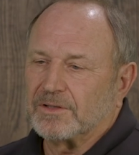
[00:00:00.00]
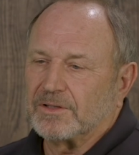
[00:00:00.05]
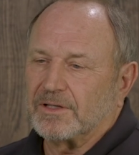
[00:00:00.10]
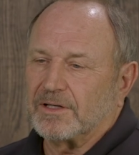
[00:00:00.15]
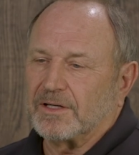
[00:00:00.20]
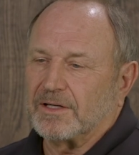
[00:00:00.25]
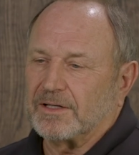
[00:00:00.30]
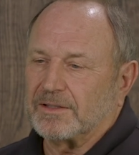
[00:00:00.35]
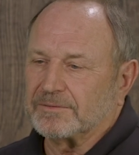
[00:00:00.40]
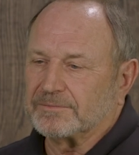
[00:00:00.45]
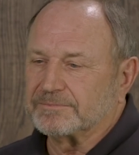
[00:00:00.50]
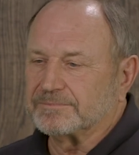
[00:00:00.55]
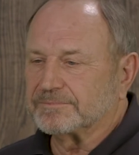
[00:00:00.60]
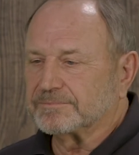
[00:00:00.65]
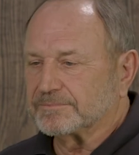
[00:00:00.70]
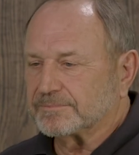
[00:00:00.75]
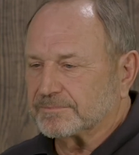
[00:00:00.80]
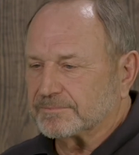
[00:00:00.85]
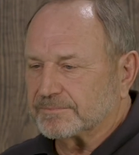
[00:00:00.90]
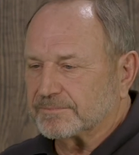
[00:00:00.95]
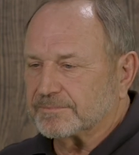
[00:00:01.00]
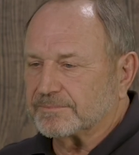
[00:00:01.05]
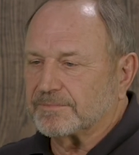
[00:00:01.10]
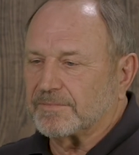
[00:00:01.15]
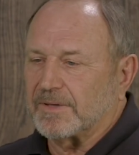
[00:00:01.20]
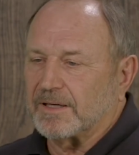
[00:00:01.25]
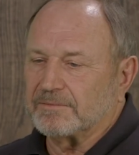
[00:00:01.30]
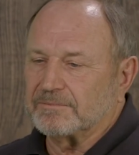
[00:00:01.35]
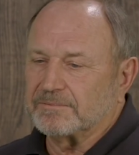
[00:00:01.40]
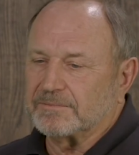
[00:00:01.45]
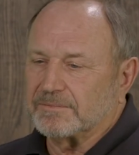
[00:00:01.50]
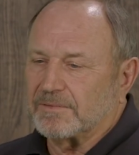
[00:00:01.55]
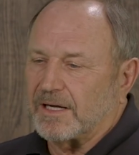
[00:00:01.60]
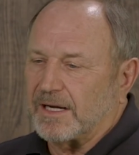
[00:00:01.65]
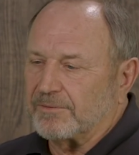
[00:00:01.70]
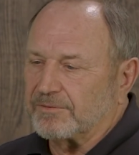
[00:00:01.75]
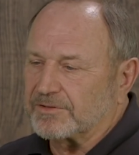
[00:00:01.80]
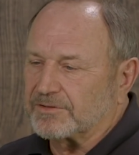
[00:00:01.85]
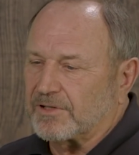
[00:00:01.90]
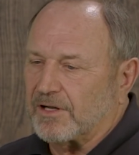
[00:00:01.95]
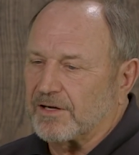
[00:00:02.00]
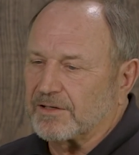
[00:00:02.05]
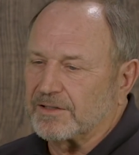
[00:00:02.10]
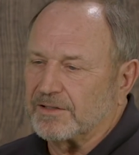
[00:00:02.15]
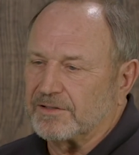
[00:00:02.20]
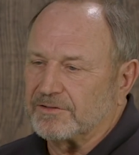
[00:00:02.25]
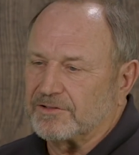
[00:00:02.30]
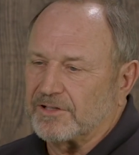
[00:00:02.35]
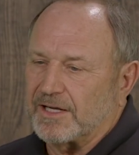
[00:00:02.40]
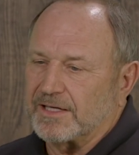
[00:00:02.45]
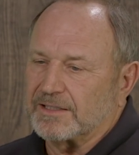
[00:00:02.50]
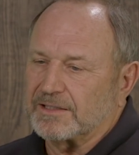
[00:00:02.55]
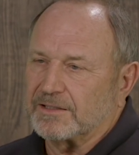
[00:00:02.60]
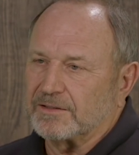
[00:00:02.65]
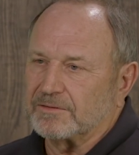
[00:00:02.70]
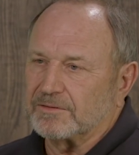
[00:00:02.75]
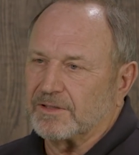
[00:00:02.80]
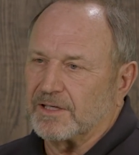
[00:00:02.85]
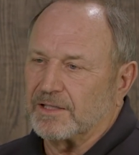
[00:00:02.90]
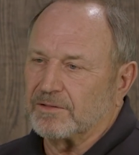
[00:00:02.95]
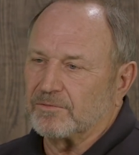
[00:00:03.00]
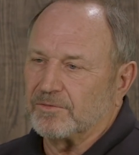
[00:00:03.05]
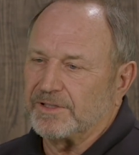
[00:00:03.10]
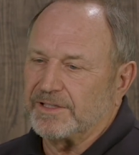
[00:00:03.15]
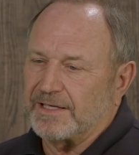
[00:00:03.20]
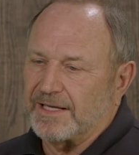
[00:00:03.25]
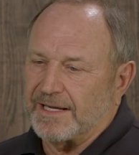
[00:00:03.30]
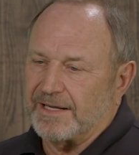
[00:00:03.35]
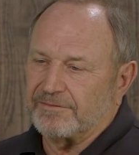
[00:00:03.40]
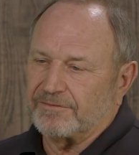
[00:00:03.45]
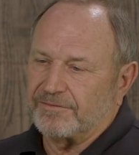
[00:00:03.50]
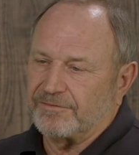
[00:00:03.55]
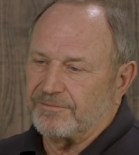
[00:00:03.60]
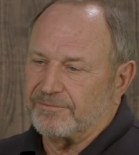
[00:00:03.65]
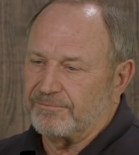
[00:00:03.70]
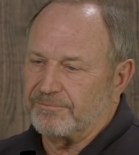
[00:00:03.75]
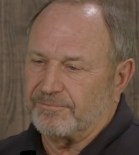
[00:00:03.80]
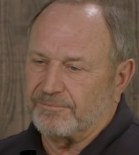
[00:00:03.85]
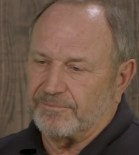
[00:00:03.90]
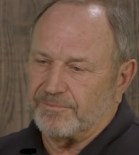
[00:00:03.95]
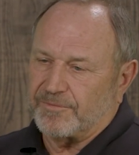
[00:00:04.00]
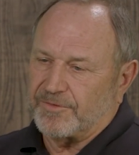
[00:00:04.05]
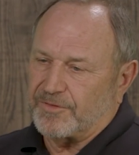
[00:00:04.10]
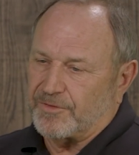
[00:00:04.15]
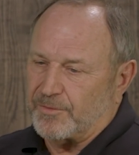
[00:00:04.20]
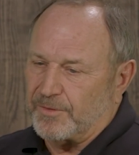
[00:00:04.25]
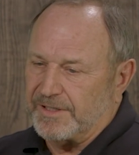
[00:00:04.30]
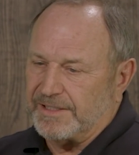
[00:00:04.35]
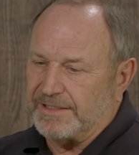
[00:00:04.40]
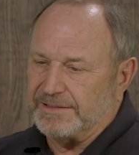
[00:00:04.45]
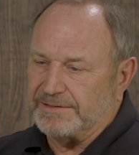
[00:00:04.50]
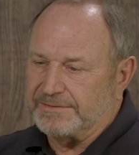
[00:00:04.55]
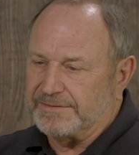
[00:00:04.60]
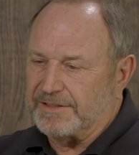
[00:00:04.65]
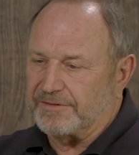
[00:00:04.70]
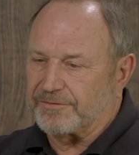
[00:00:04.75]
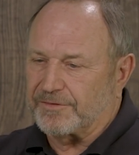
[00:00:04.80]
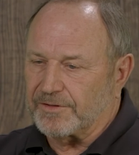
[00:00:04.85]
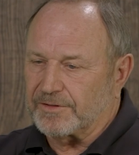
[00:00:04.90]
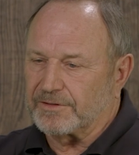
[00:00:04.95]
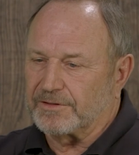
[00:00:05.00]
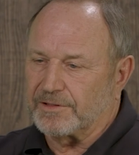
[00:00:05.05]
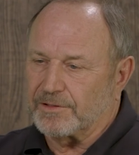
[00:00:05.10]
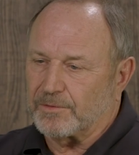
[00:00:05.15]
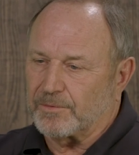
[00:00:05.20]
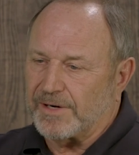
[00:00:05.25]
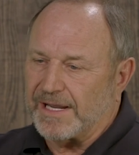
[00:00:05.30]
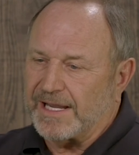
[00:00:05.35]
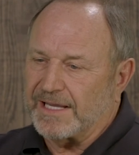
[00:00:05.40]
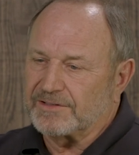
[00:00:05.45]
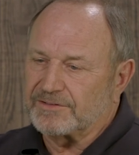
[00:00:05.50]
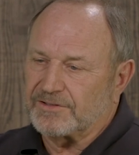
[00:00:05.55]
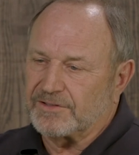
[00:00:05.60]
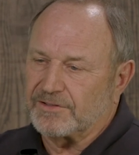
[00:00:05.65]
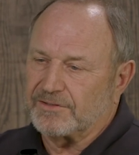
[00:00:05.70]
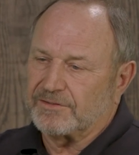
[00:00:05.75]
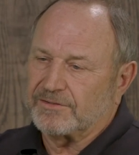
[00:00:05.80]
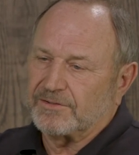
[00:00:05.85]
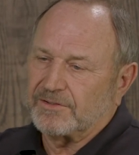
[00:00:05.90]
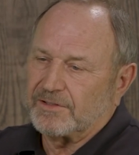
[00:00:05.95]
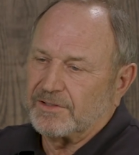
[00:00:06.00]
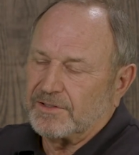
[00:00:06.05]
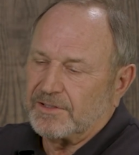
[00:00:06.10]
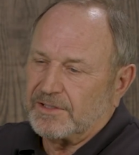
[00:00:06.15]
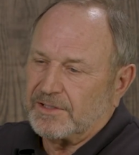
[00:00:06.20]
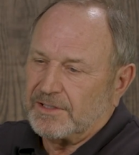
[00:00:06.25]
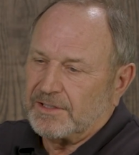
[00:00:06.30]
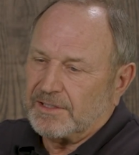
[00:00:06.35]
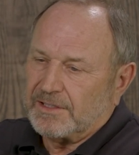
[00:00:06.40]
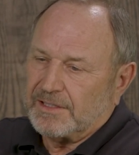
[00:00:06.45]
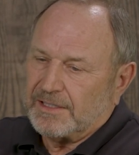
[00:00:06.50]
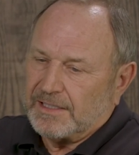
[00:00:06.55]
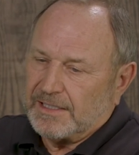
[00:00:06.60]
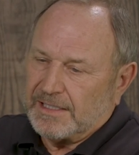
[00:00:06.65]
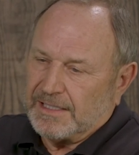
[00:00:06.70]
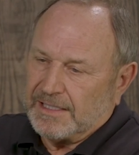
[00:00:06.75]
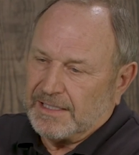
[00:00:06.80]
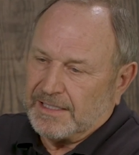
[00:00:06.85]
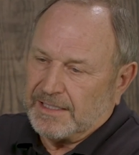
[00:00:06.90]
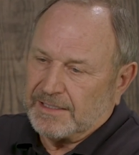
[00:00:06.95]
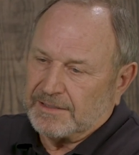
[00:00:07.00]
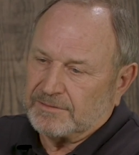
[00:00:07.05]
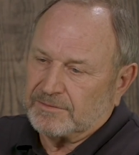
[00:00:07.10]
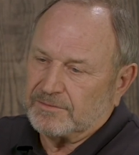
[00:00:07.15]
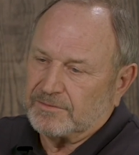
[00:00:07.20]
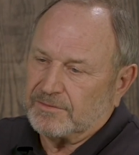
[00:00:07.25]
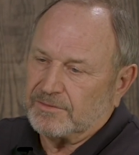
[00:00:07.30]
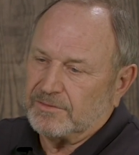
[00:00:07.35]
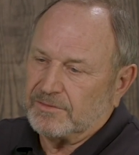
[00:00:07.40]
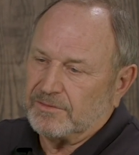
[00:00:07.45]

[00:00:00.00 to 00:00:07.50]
I was talking to Jake, and we have 3 different little ranches, and